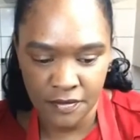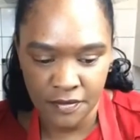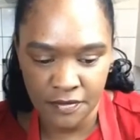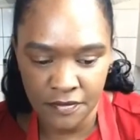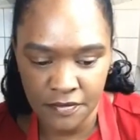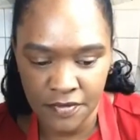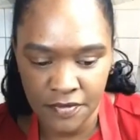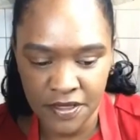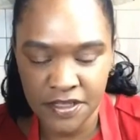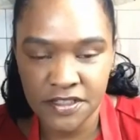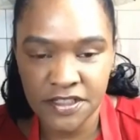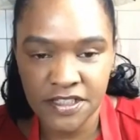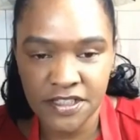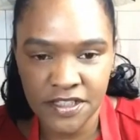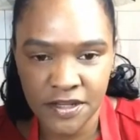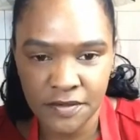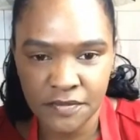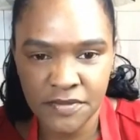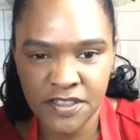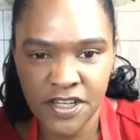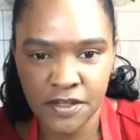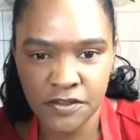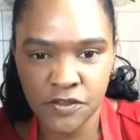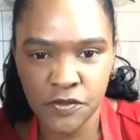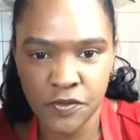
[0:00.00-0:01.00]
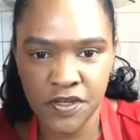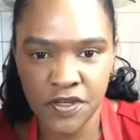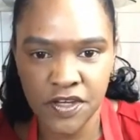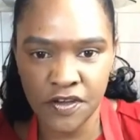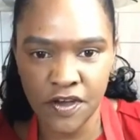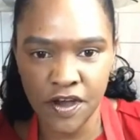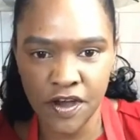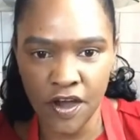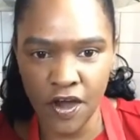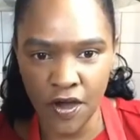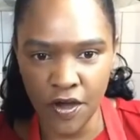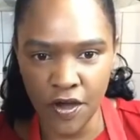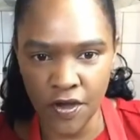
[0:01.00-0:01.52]
because sometimes when you're
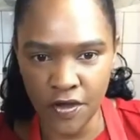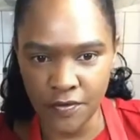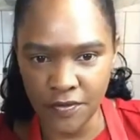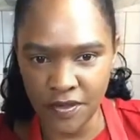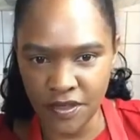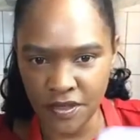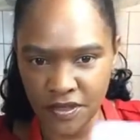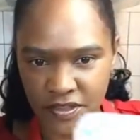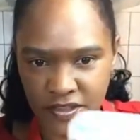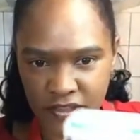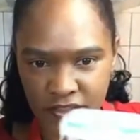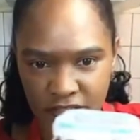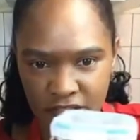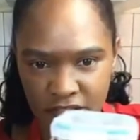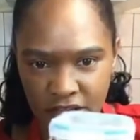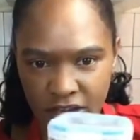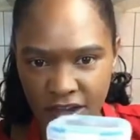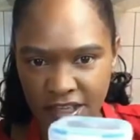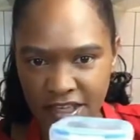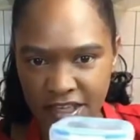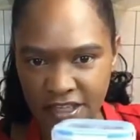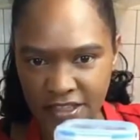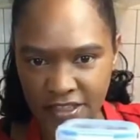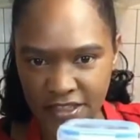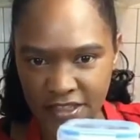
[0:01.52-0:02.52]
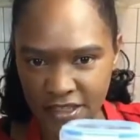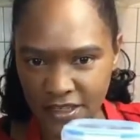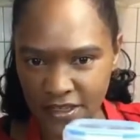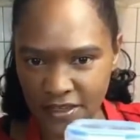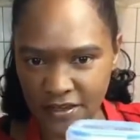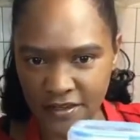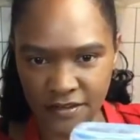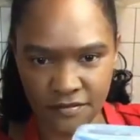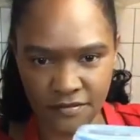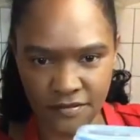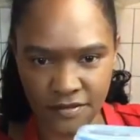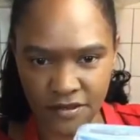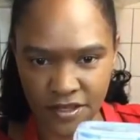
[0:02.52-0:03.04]
at home you can start
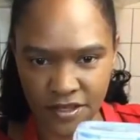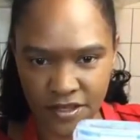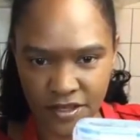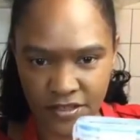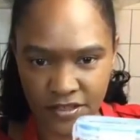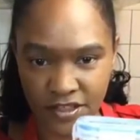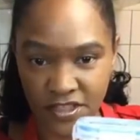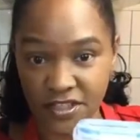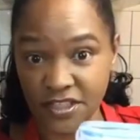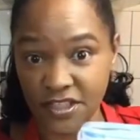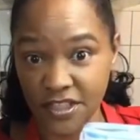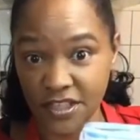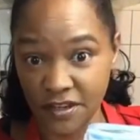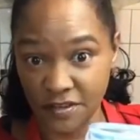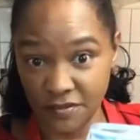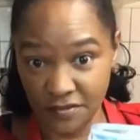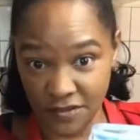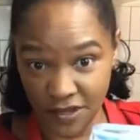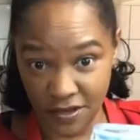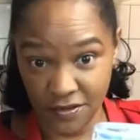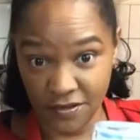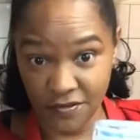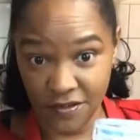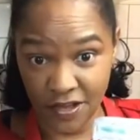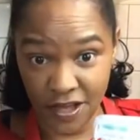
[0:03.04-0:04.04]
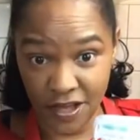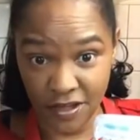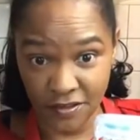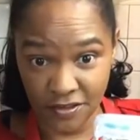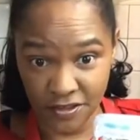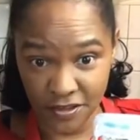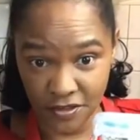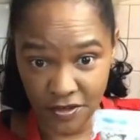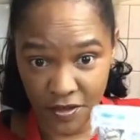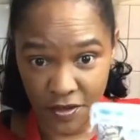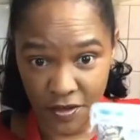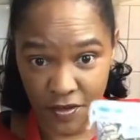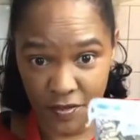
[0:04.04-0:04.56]
eating yourself out of house
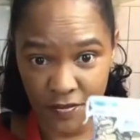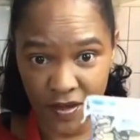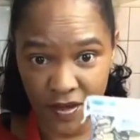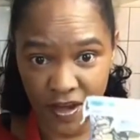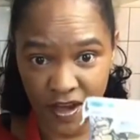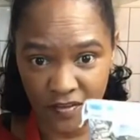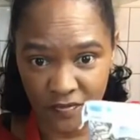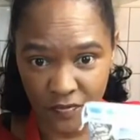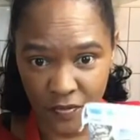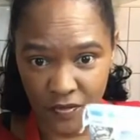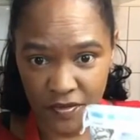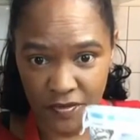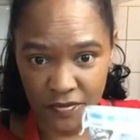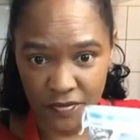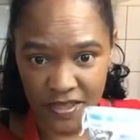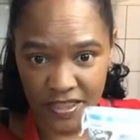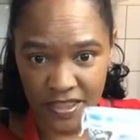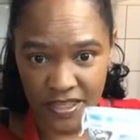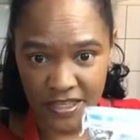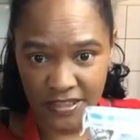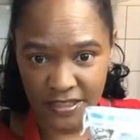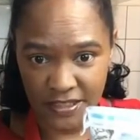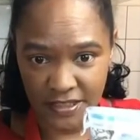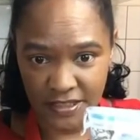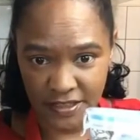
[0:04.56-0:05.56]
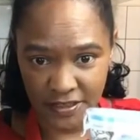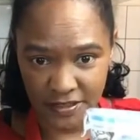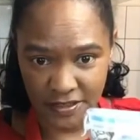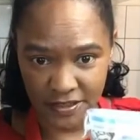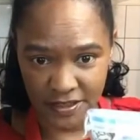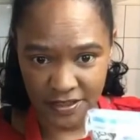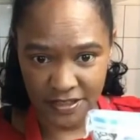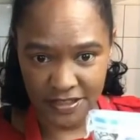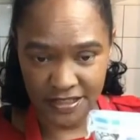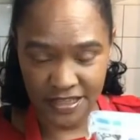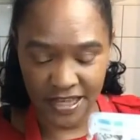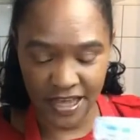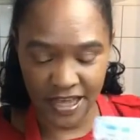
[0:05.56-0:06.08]
and home, but I've put them in these little
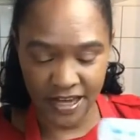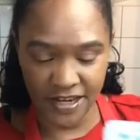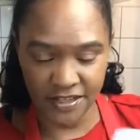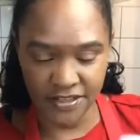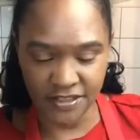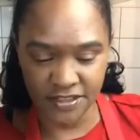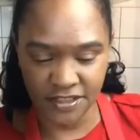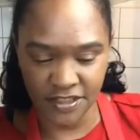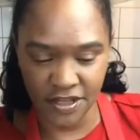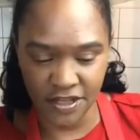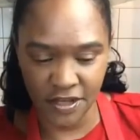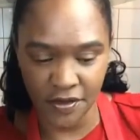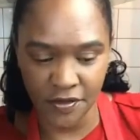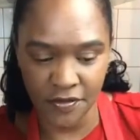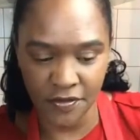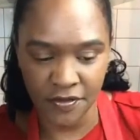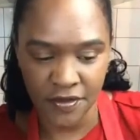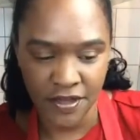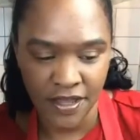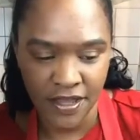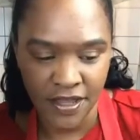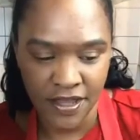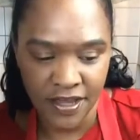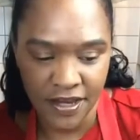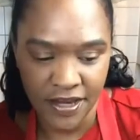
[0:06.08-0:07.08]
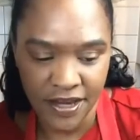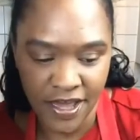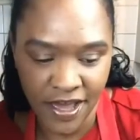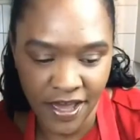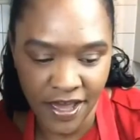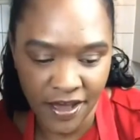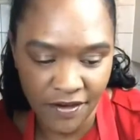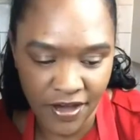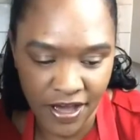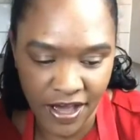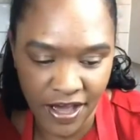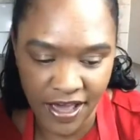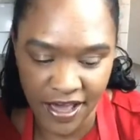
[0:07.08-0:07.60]
containers. So
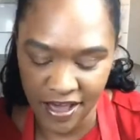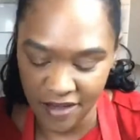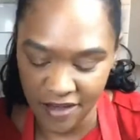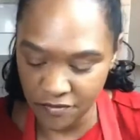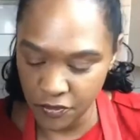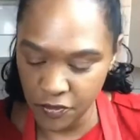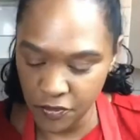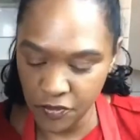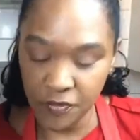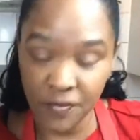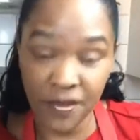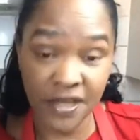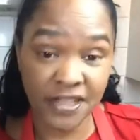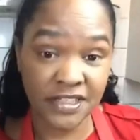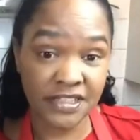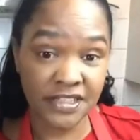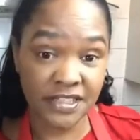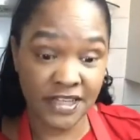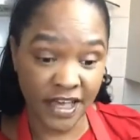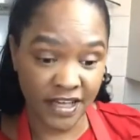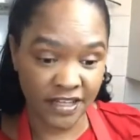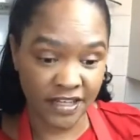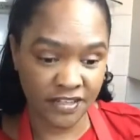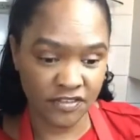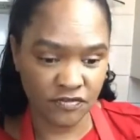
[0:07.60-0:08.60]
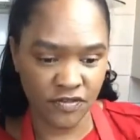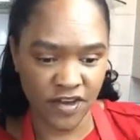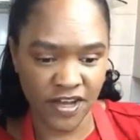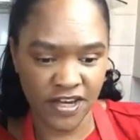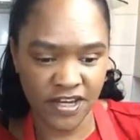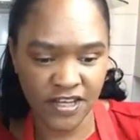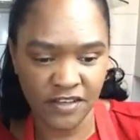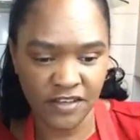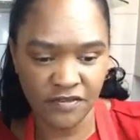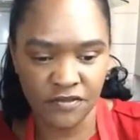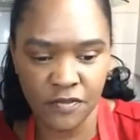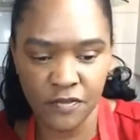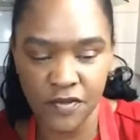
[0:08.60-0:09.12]
now I have all my snacks
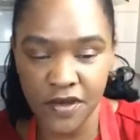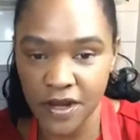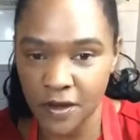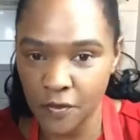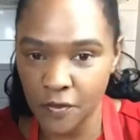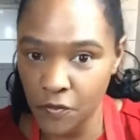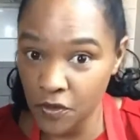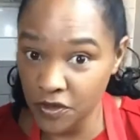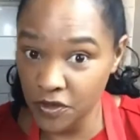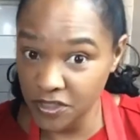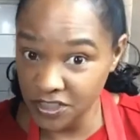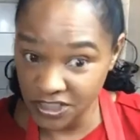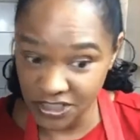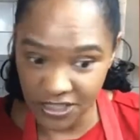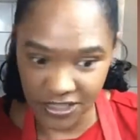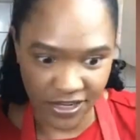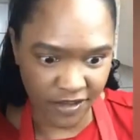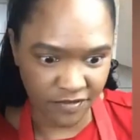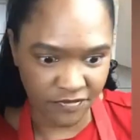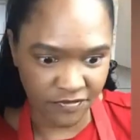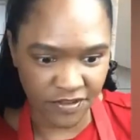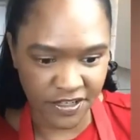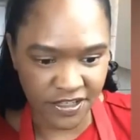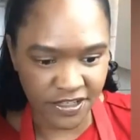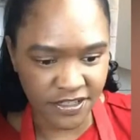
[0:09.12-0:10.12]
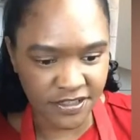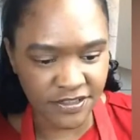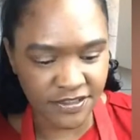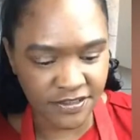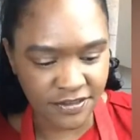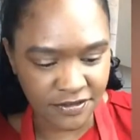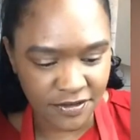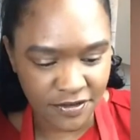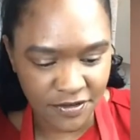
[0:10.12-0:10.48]
ready for when I'm watching Netflix